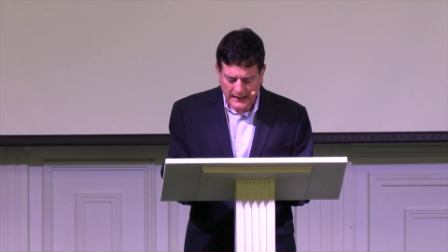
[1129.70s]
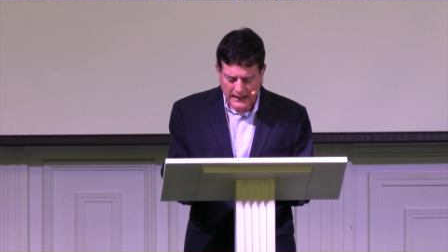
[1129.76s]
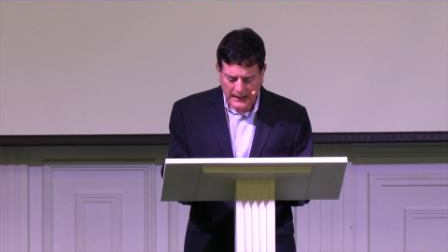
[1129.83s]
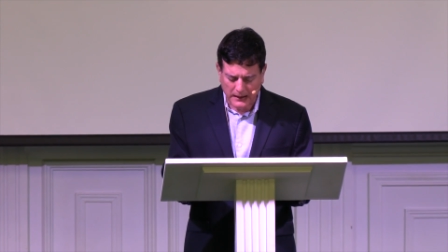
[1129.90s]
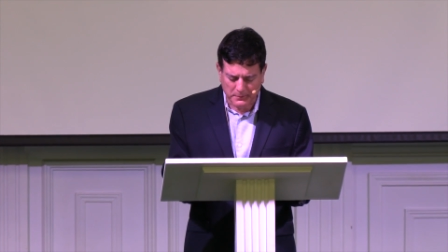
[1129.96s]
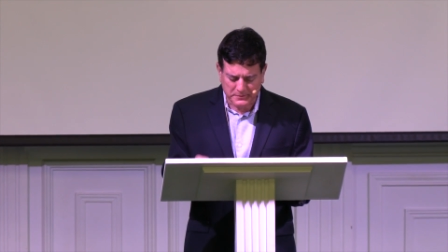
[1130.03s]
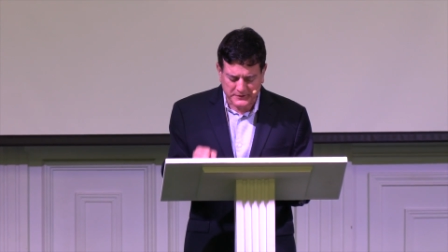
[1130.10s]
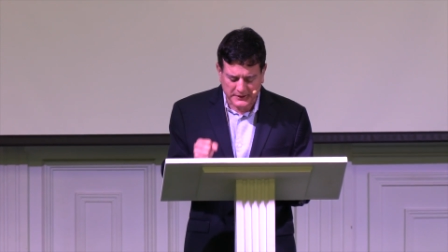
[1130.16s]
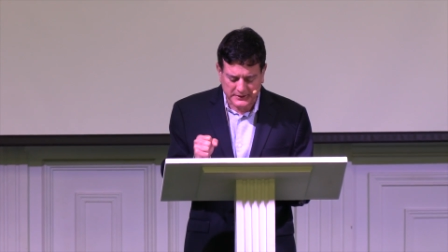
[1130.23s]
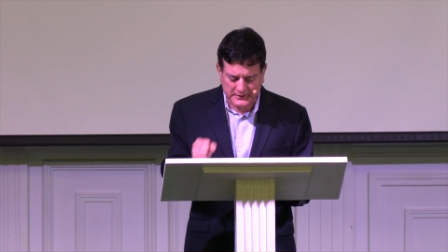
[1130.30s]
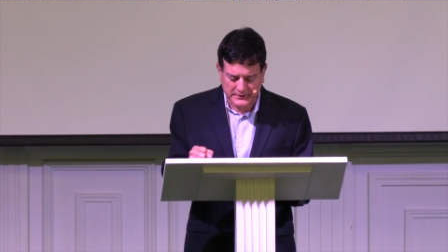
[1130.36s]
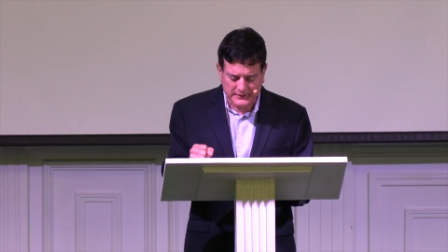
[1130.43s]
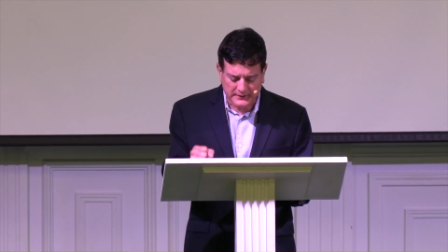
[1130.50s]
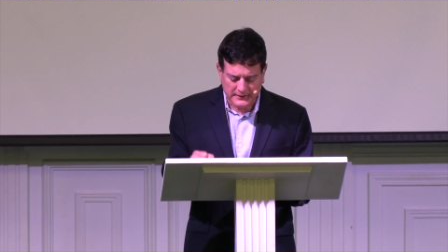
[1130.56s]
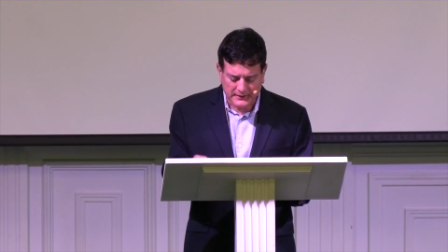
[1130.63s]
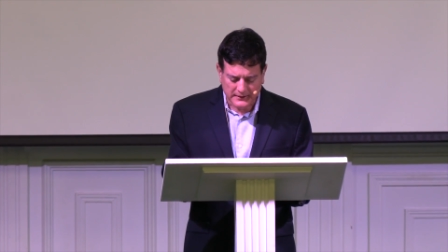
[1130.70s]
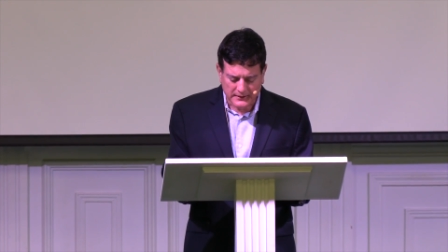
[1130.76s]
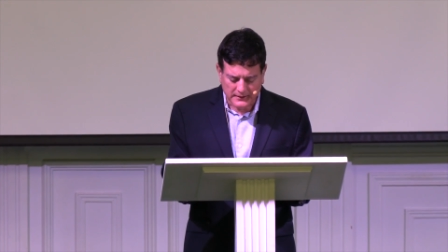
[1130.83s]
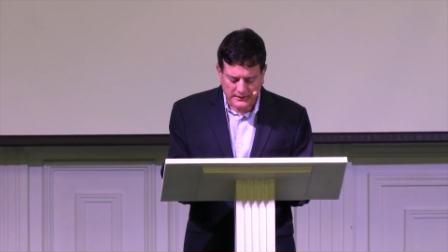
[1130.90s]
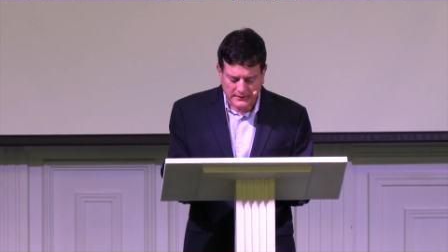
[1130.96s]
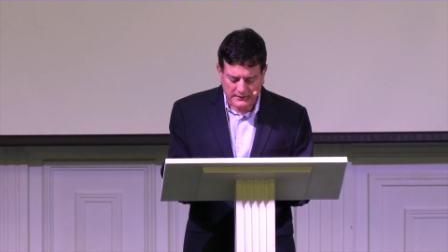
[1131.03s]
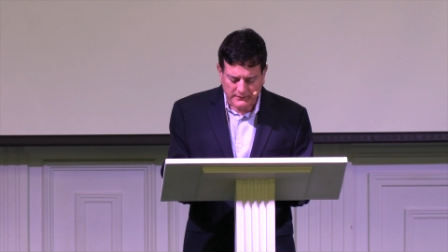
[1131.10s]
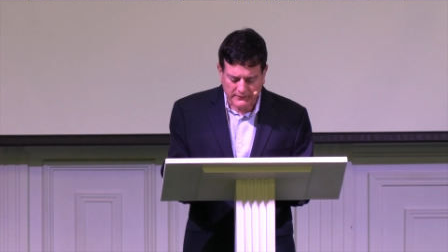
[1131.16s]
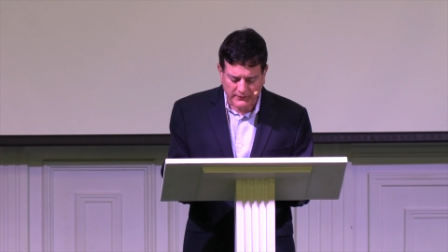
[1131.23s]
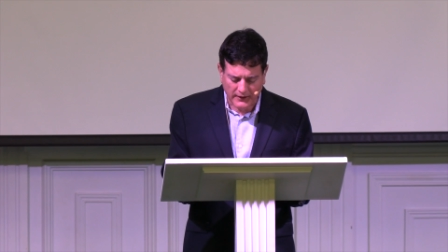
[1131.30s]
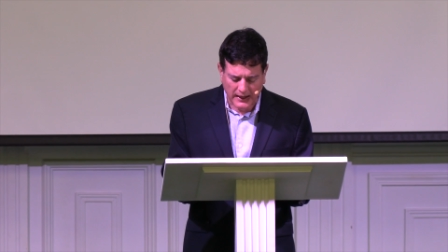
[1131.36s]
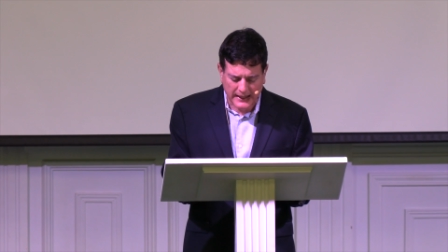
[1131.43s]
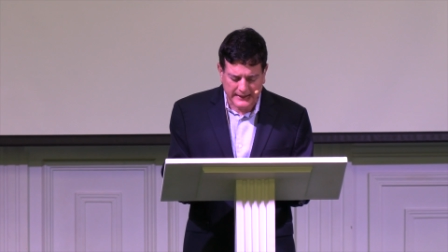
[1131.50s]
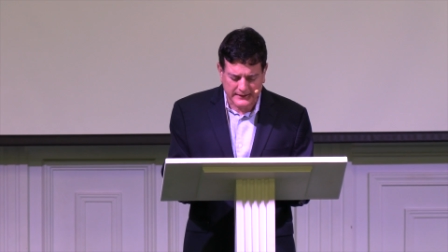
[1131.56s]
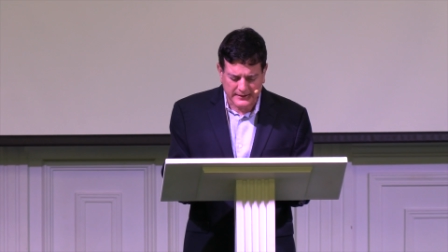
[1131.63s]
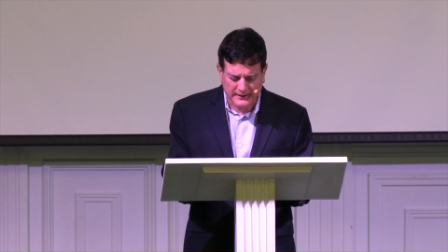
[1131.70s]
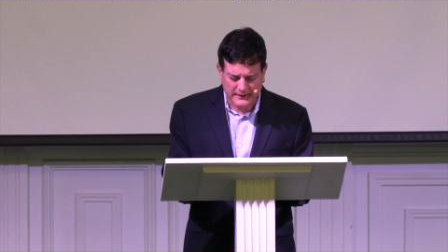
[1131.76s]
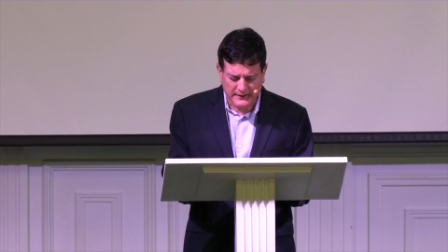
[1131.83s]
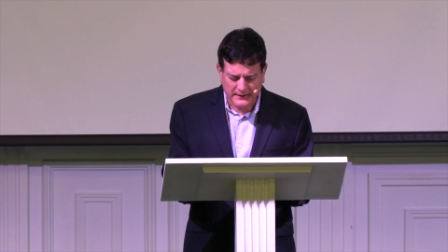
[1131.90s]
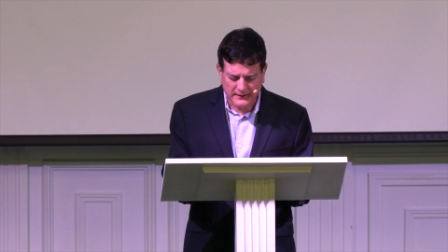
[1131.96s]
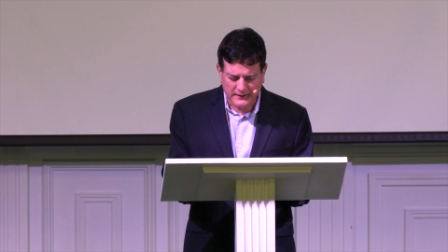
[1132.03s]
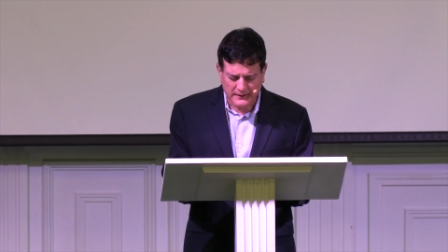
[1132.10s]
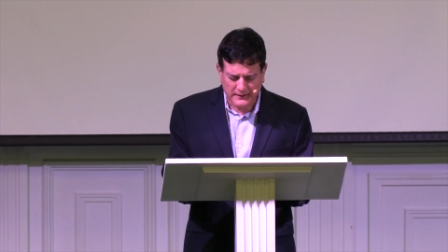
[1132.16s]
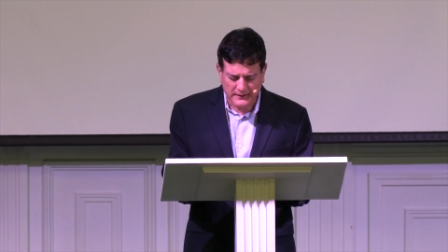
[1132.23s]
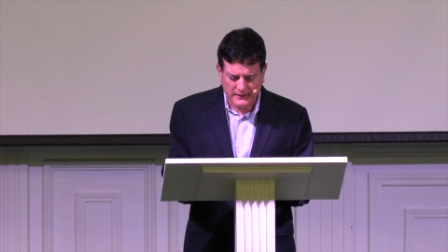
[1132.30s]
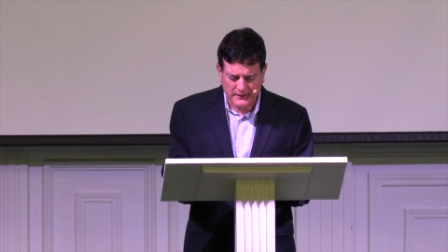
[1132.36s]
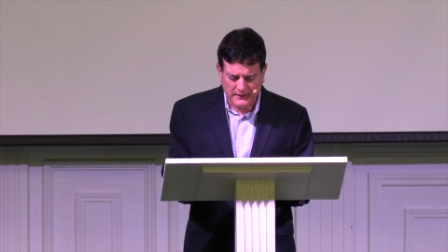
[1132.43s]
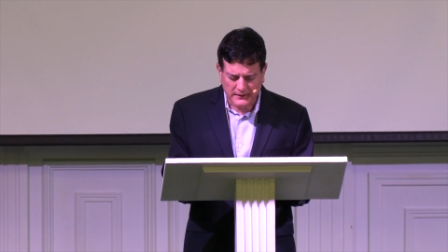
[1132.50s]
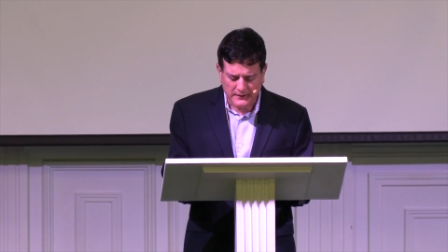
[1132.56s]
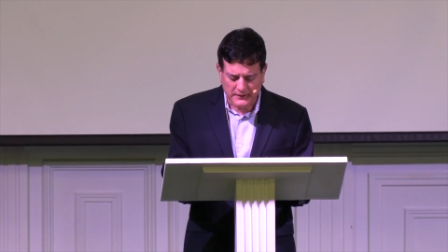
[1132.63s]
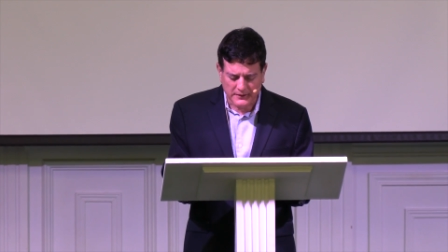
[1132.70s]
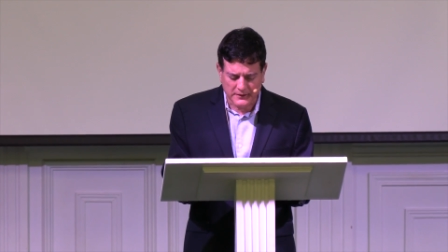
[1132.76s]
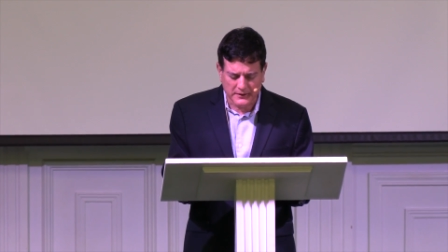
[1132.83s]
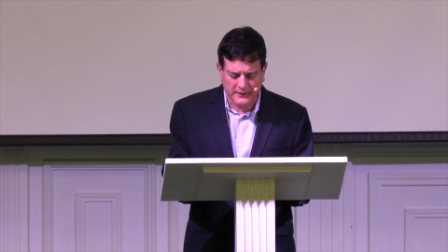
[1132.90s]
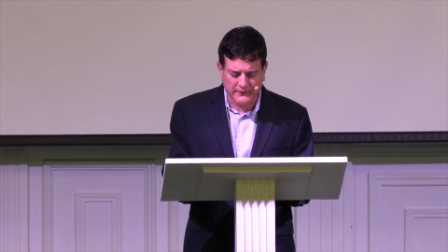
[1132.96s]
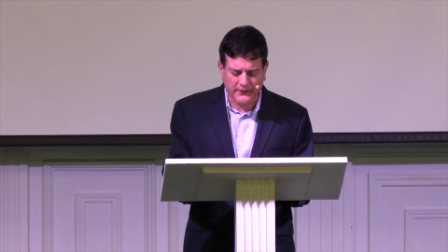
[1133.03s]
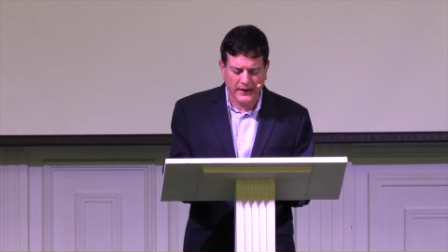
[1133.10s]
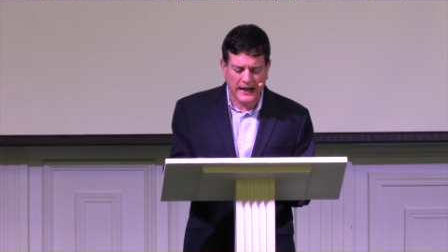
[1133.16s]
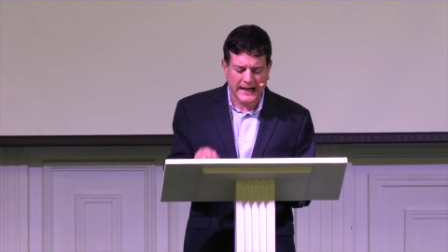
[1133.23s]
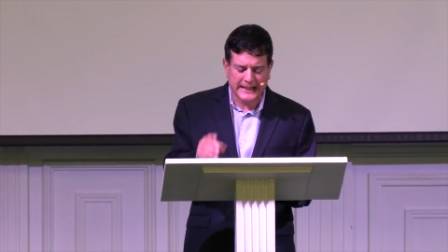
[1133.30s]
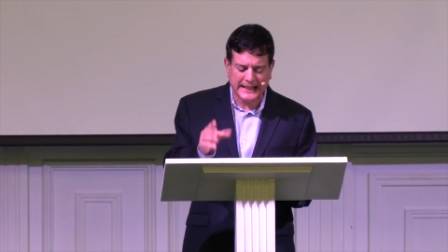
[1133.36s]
helps us fight the good fight.